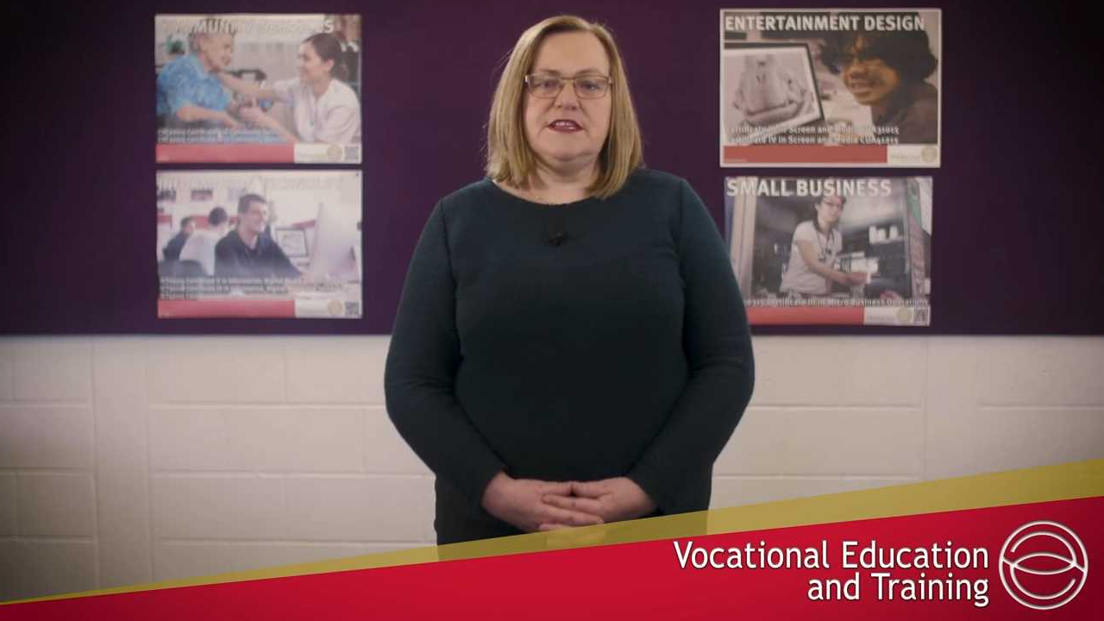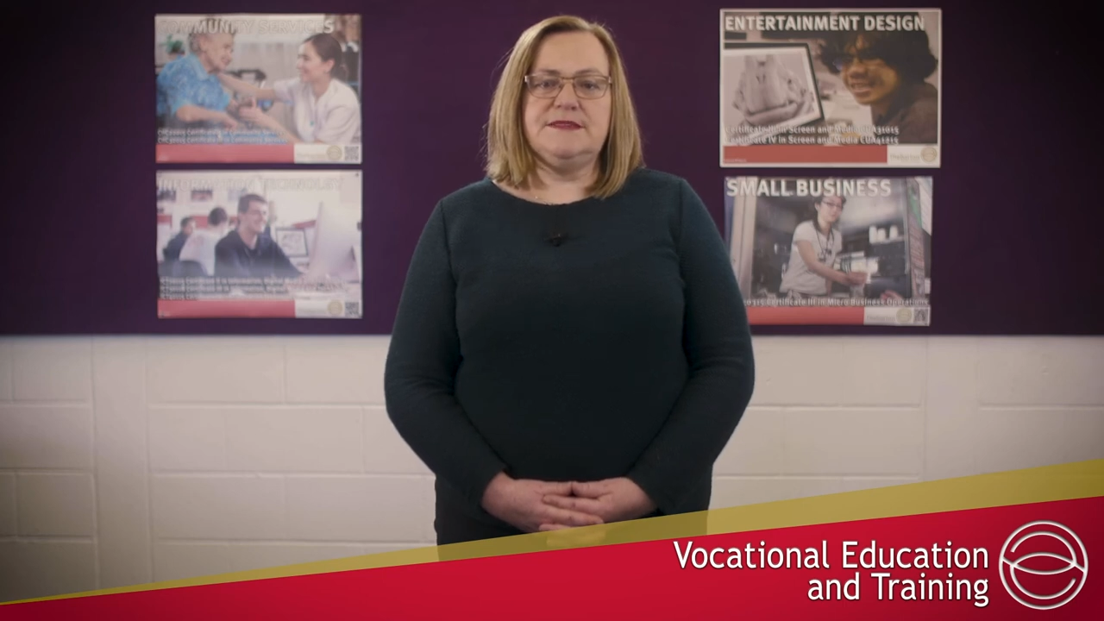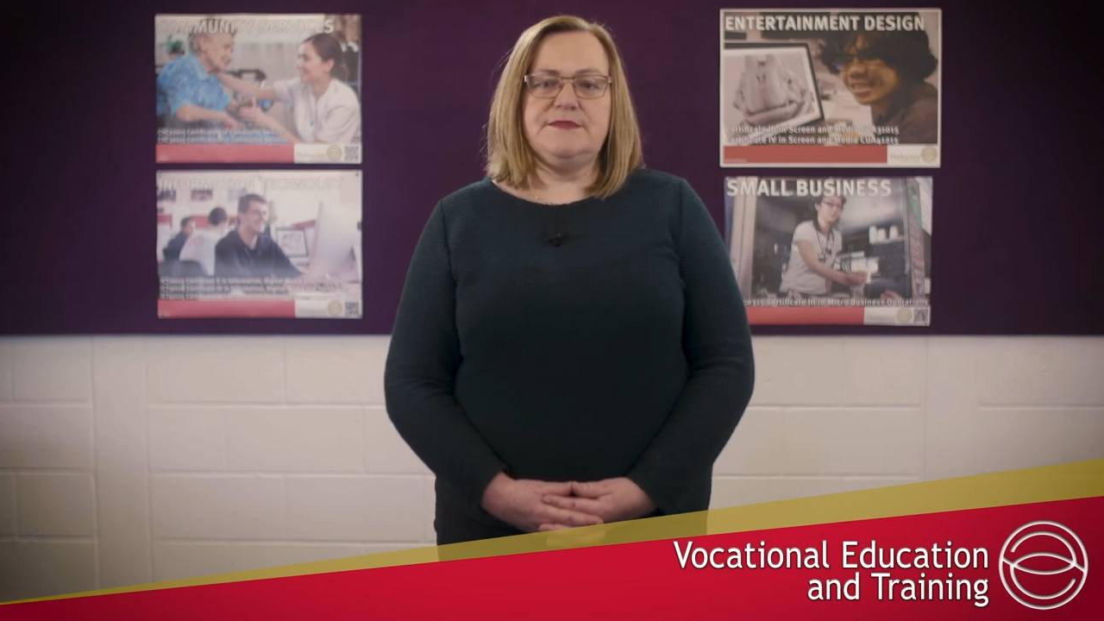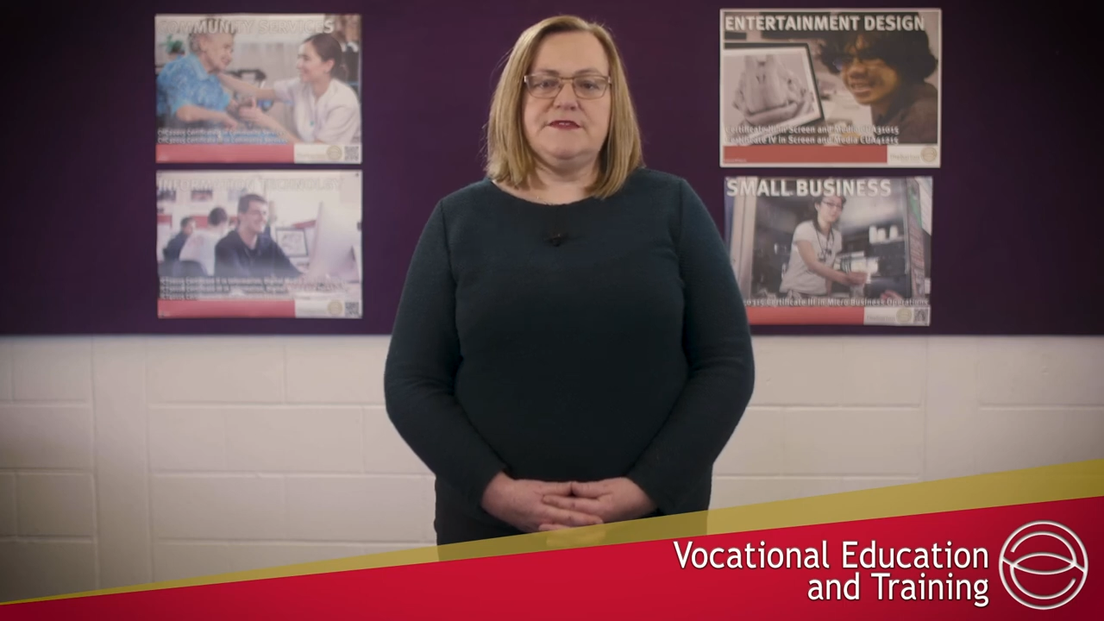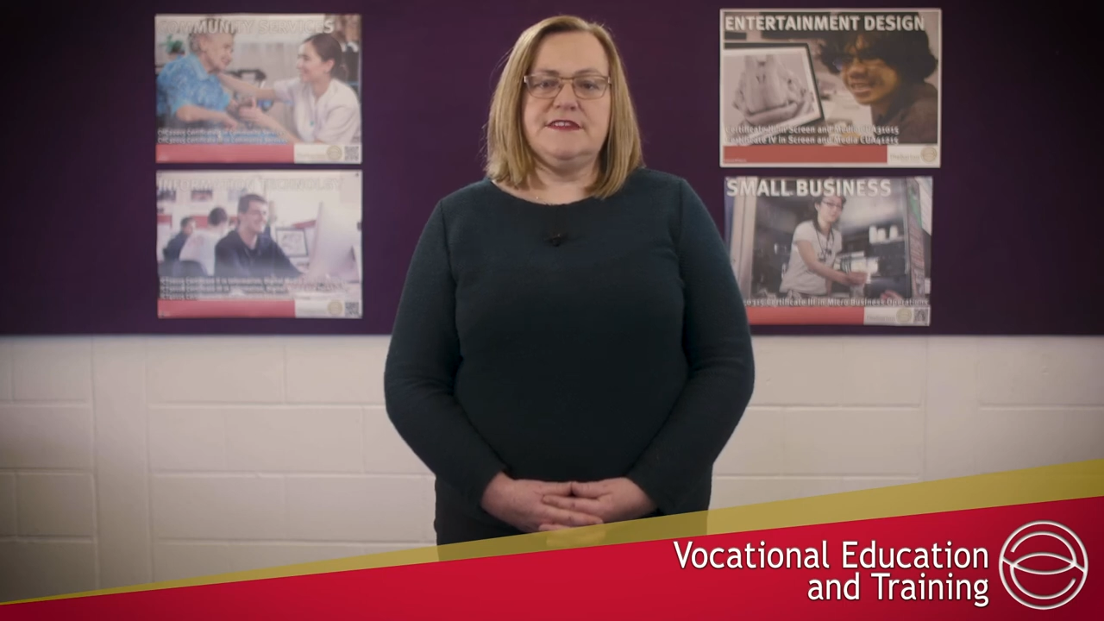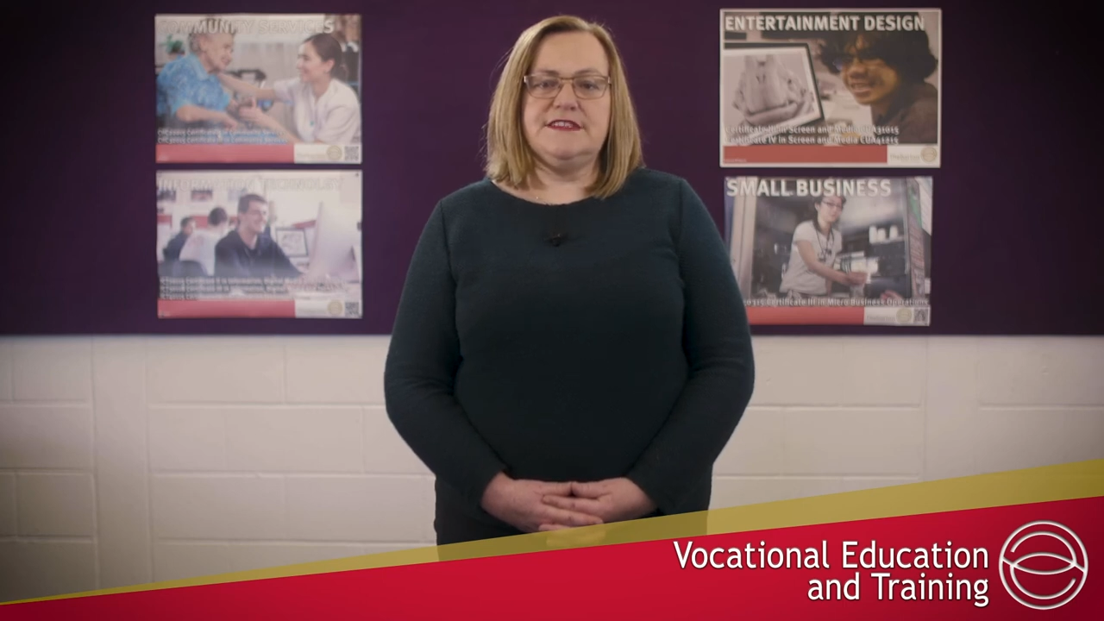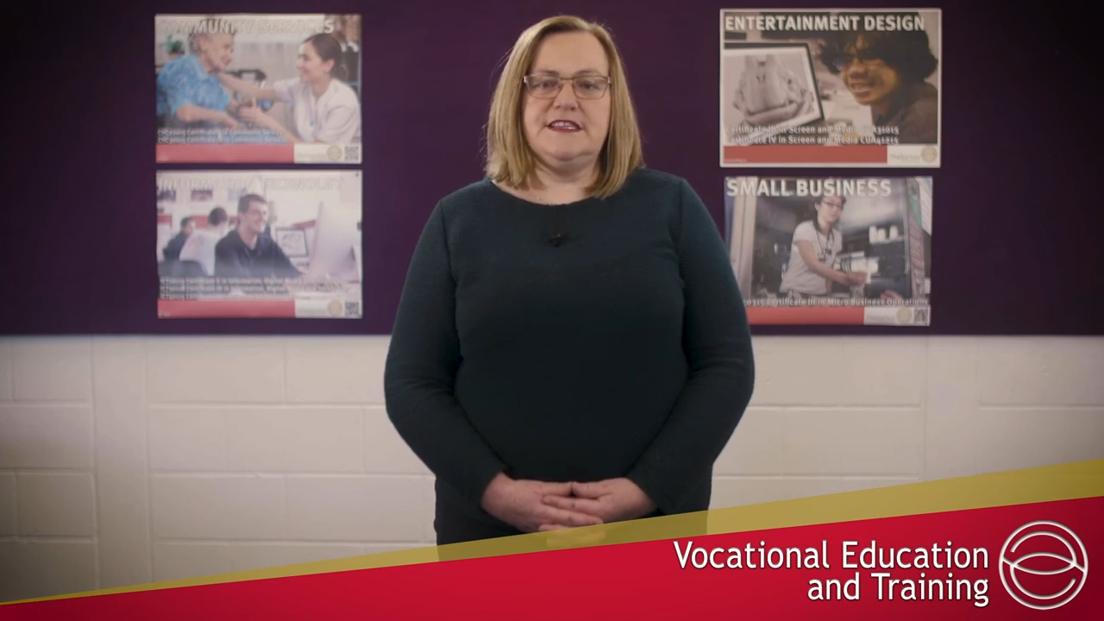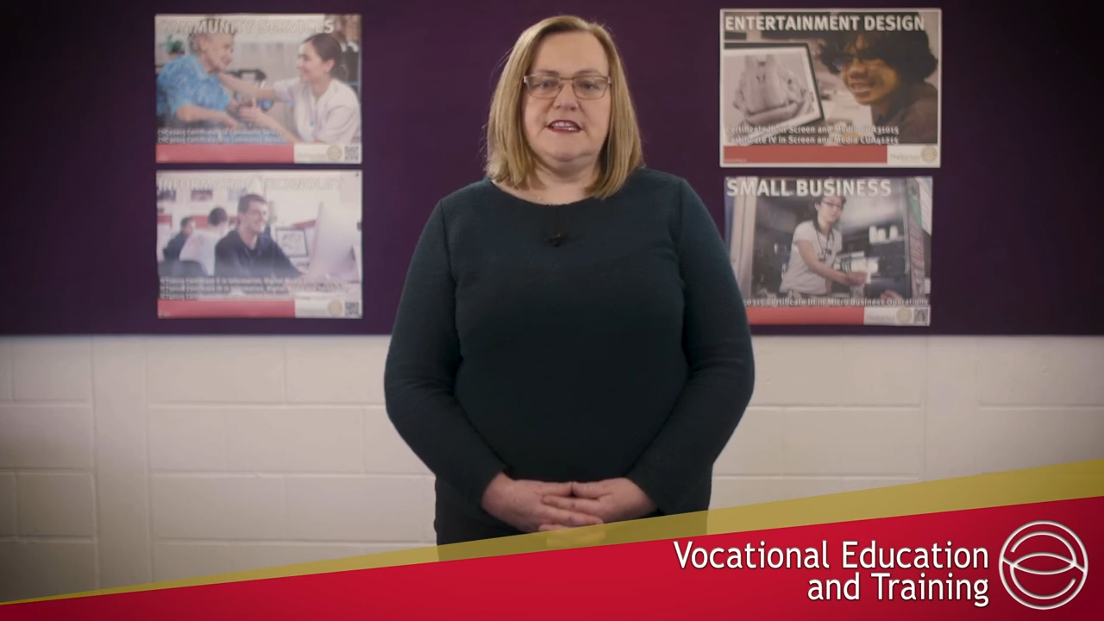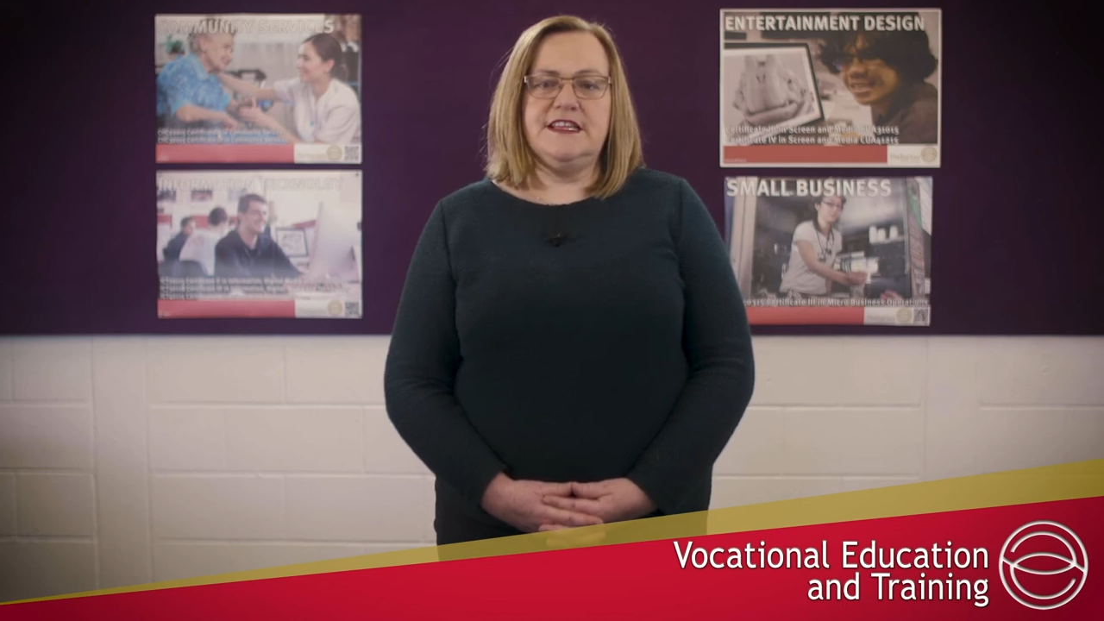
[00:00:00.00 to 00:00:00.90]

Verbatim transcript: experience in